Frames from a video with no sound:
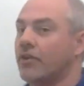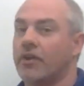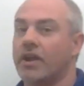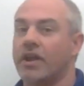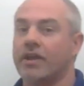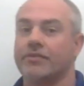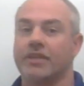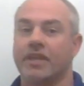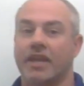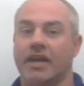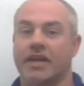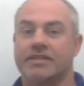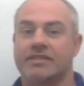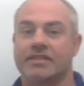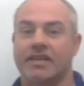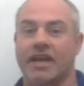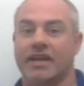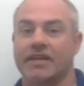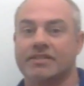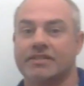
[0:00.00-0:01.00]
around the
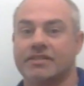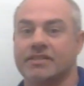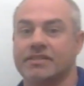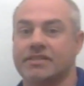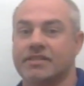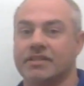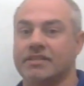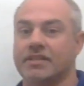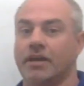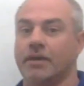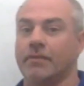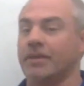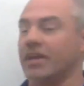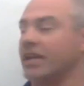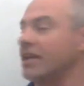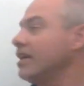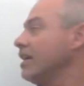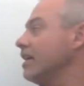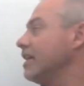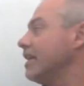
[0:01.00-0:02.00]
x-axis to tell me,
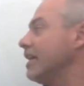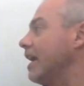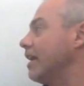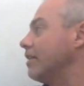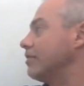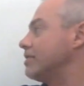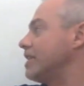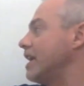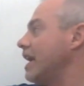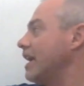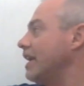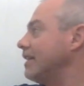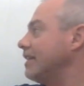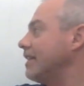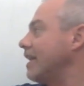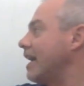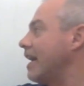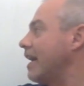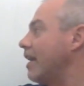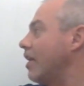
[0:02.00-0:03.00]
now take
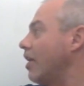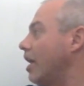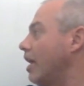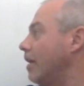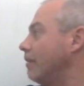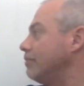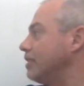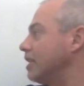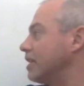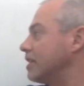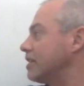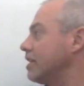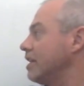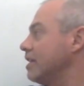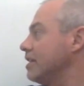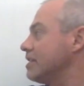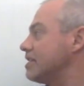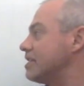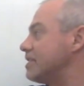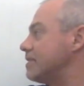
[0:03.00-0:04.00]
that object,
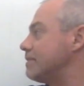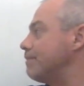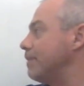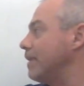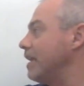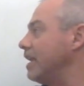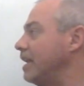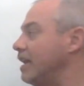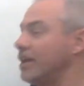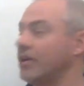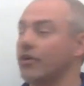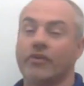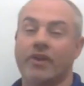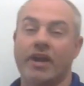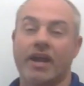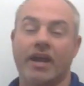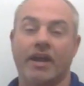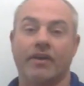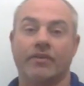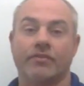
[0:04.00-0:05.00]
spin it
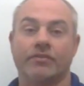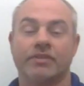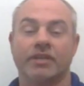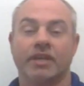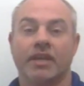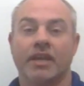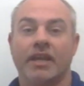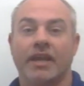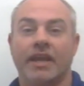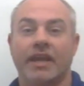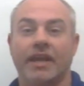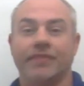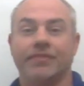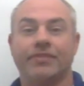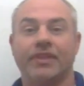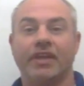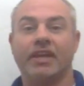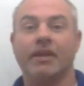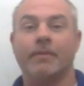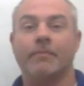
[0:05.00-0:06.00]
around, and
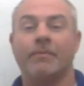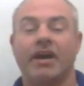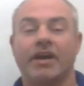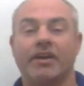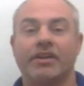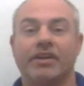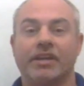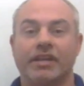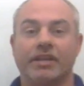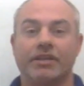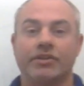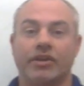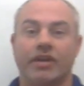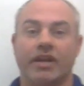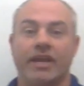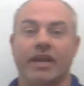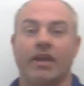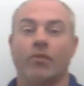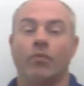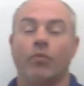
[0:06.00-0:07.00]
think about it in your
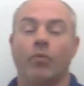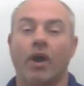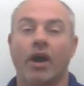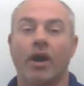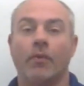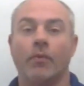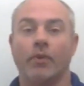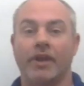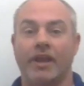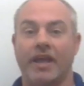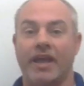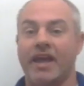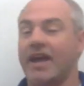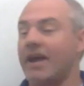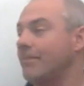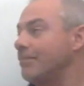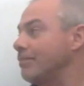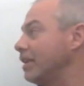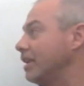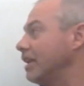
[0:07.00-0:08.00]
head, what would
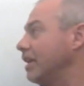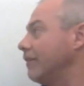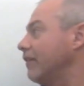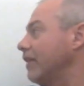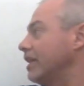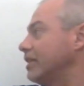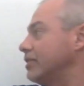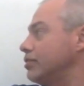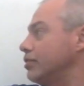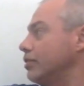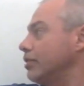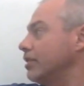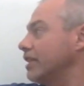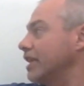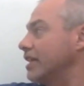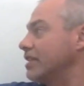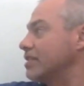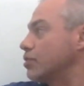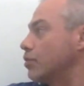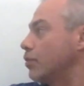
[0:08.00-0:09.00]
happen if I took
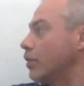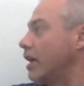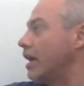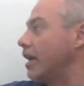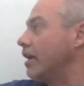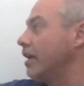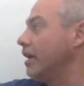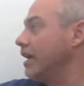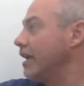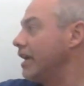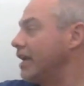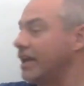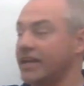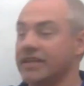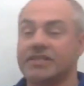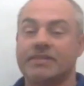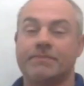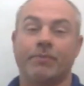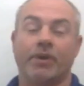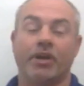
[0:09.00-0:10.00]
that square and I
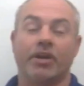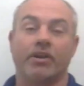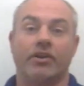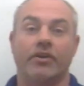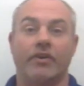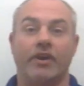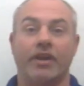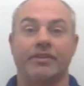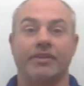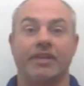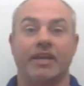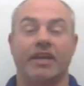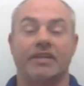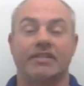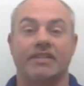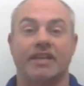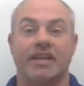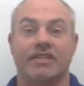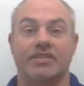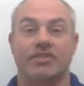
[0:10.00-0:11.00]
spun it around the
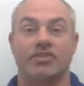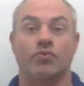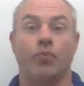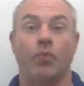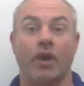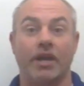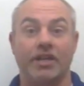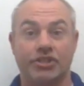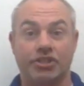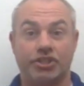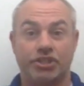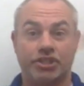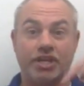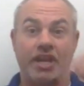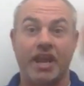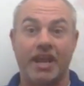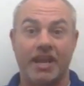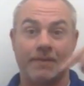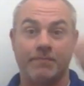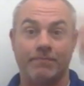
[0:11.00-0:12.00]
x-axis? What
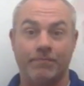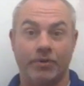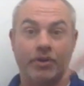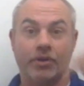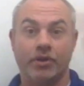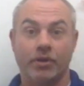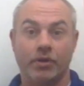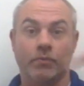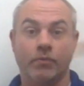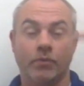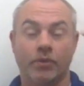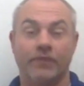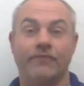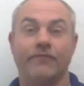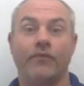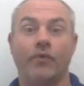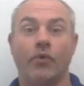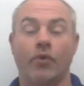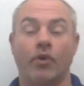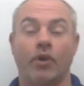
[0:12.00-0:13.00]
shape would
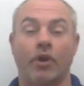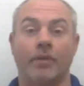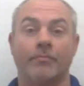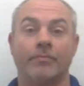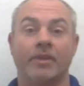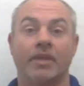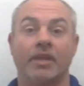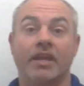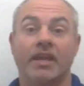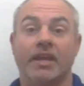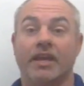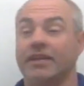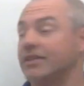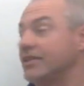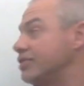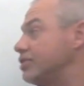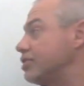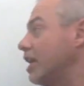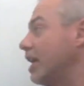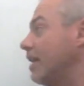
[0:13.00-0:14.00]
form? And
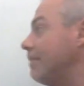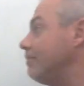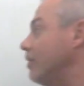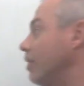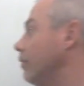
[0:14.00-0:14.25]
the shape